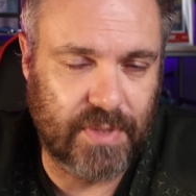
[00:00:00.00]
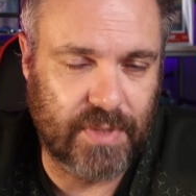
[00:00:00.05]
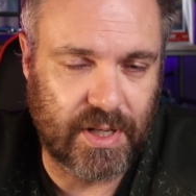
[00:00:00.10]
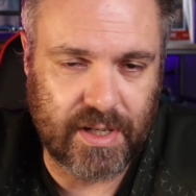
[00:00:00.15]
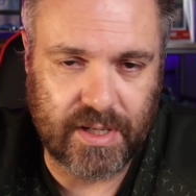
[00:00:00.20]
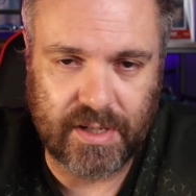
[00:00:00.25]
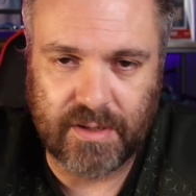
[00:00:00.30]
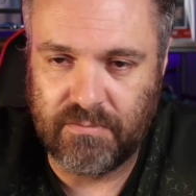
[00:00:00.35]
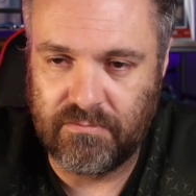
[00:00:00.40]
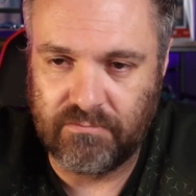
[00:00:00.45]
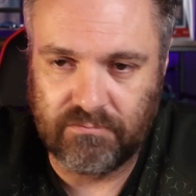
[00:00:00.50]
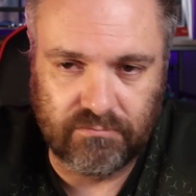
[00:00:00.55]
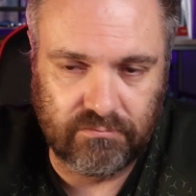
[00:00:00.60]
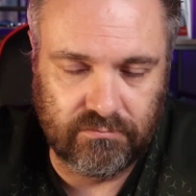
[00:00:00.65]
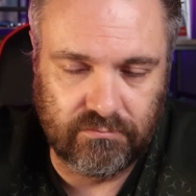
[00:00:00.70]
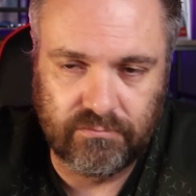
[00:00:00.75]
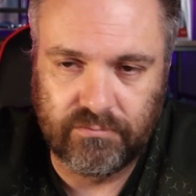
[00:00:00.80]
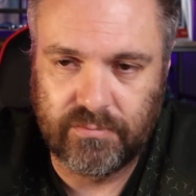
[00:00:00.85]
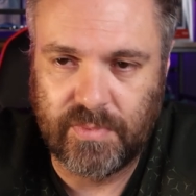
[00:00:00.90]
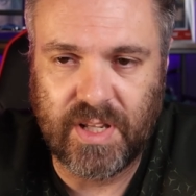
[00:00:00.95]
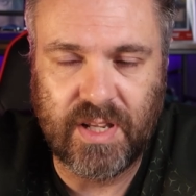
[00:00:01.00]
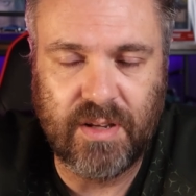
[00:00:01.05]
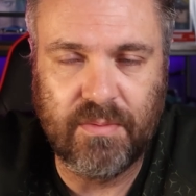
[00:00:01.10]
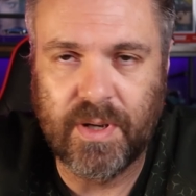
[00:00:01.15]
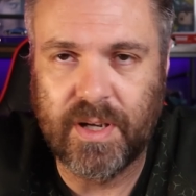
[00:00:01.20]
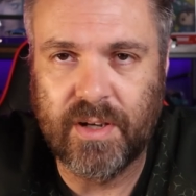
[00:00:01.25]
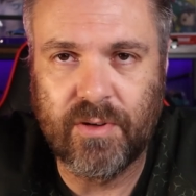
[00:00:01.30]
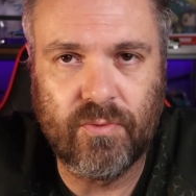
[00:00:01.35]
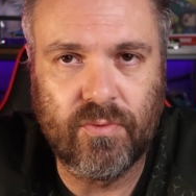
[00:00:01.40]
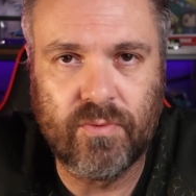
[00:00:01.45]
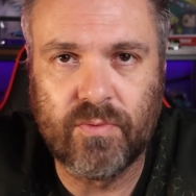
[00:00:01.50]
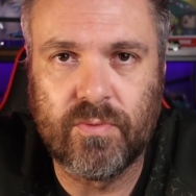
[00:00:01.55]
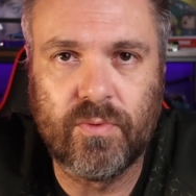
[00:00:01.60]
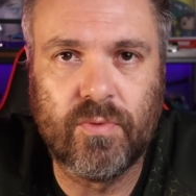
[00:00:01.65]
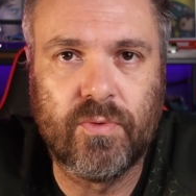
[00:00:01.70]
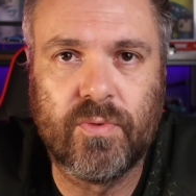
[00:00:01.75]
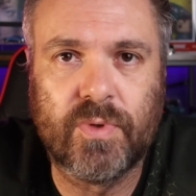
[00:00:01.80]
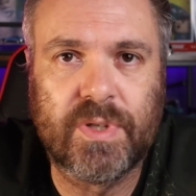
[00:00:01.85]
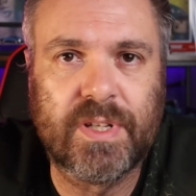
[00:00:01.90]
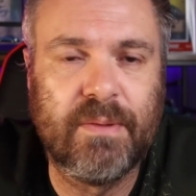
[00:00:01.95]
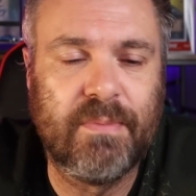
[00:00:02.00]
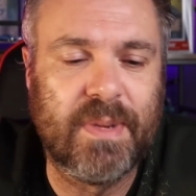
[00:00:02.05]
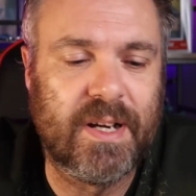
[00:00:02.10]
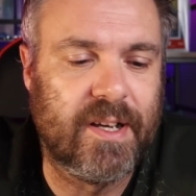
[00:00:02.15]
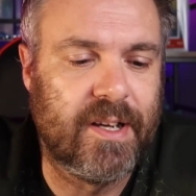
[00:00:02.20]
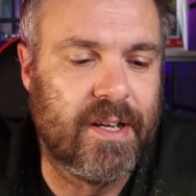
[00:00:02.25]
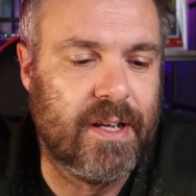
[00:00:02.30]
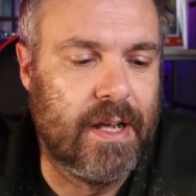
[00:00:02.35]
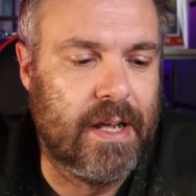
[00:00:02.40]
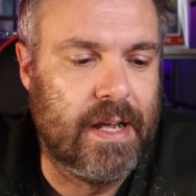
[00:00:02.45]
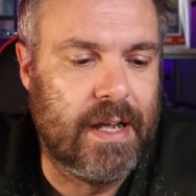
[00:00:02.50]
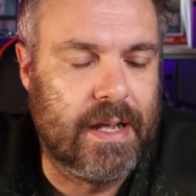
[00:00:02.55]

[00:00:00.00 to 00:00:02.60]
um, eBay or, or similar.